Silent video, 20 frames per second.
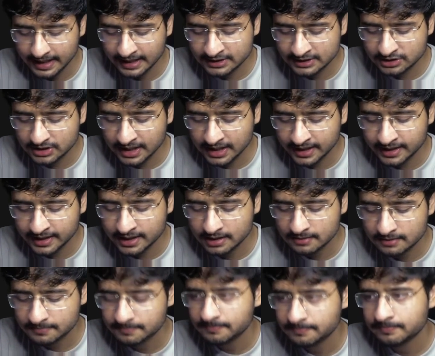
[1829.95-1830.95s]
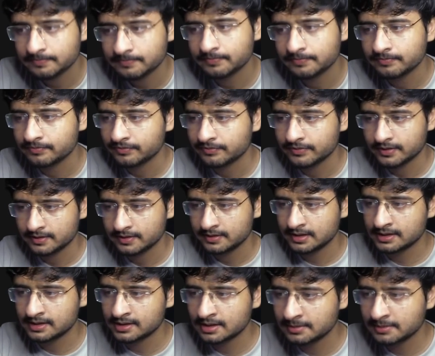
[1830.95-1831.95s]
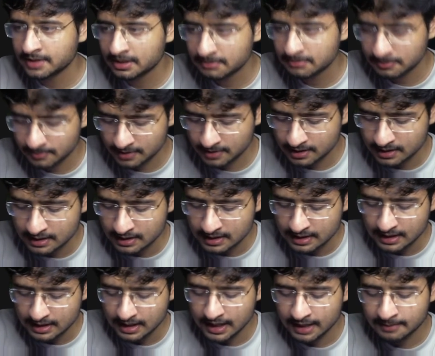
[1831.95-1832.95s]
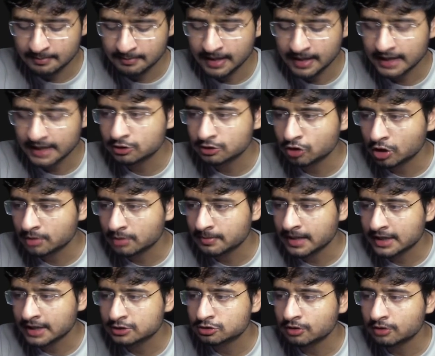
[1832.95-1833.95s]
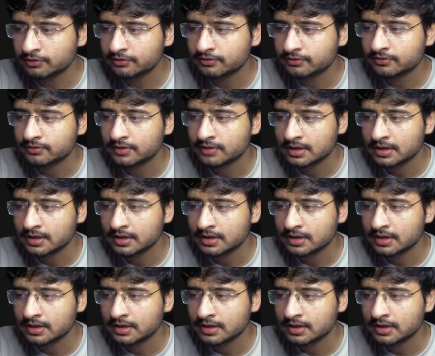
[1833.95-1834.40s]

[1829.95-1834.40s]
H and L, they are the remaining people. And math dot max of